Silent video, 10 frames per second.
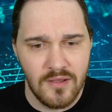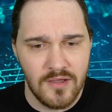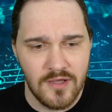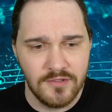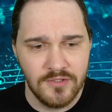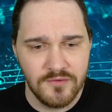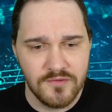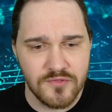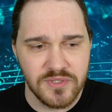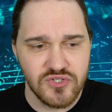Uh, you know,
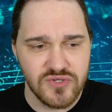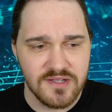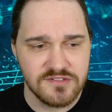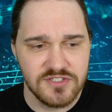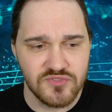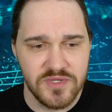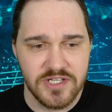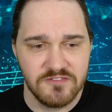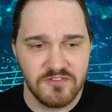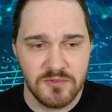the three tracks this
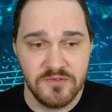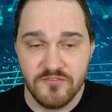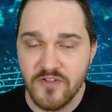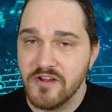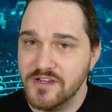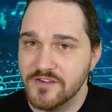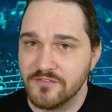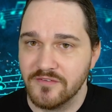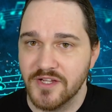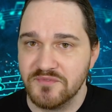week have all been very
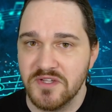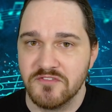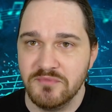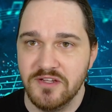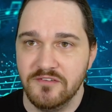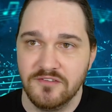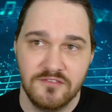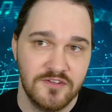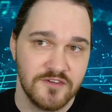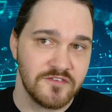different, have given me
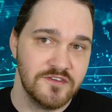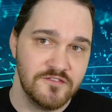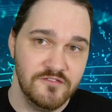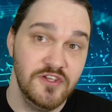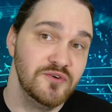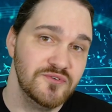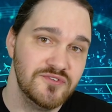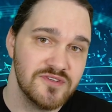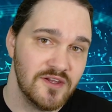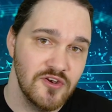different
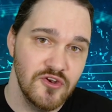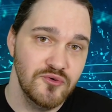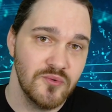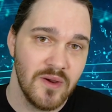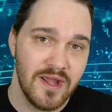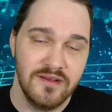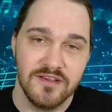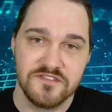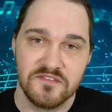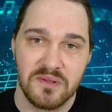views on new
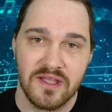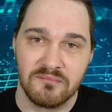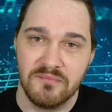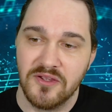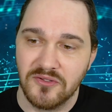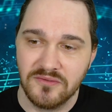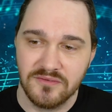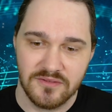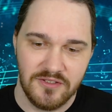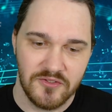ideas of black
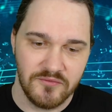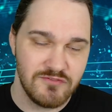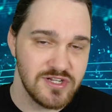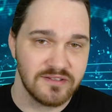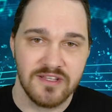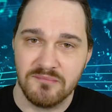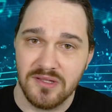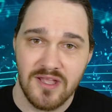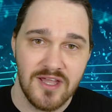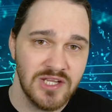metal. You know, we've checked out
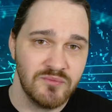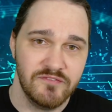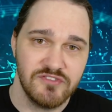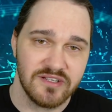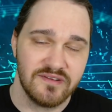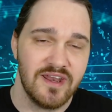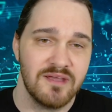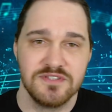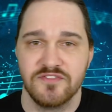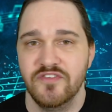melodic, we've checked out
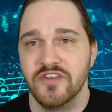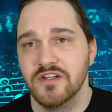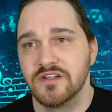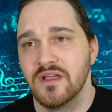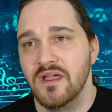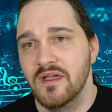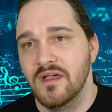atmospheric,